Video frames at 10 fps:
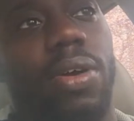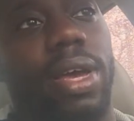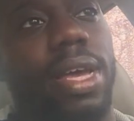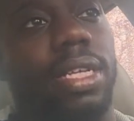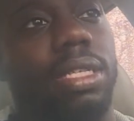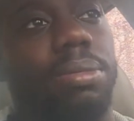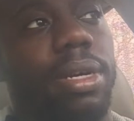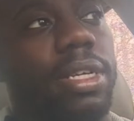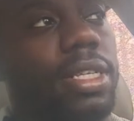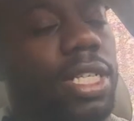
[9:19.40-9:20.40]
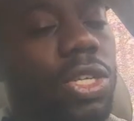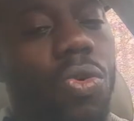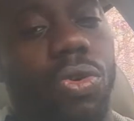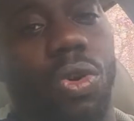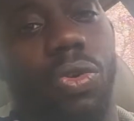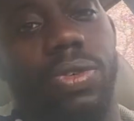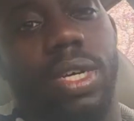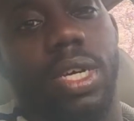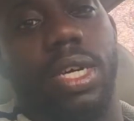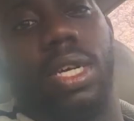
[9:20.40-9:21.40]
hands, man. That's going off.
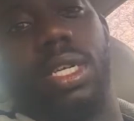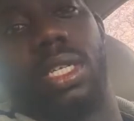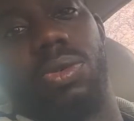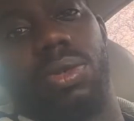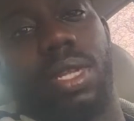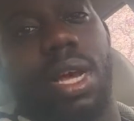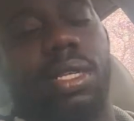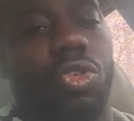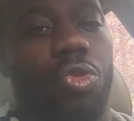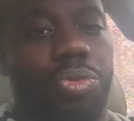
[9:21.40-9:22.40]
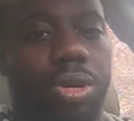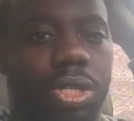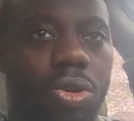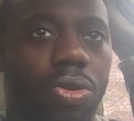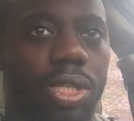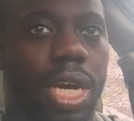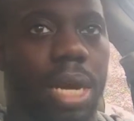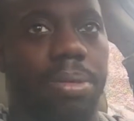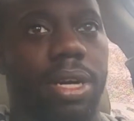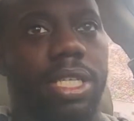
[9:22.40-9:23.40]
So with that, still praise go see how
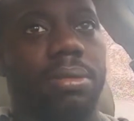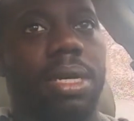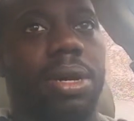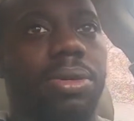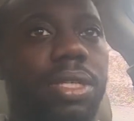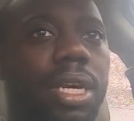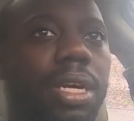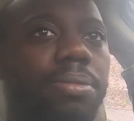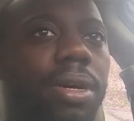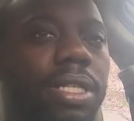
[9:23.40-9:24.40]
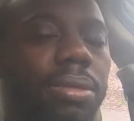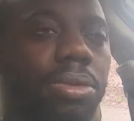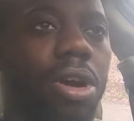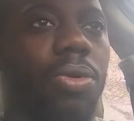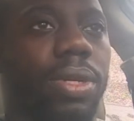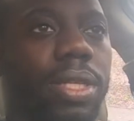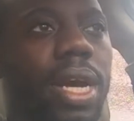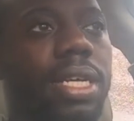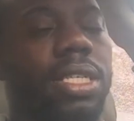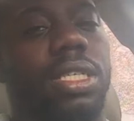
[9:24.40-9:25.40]
Hashem Yahushua, Hashem
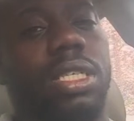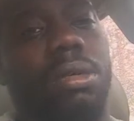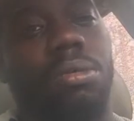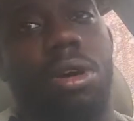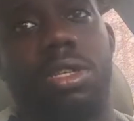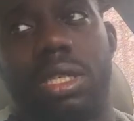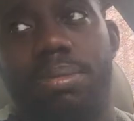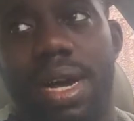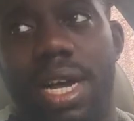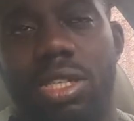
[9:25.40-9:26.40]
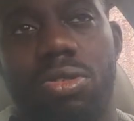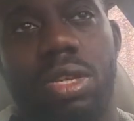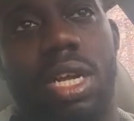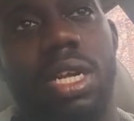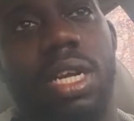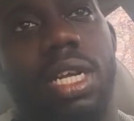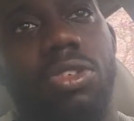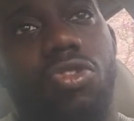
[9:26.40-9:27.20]
Kakwadash, double honors the apostles and those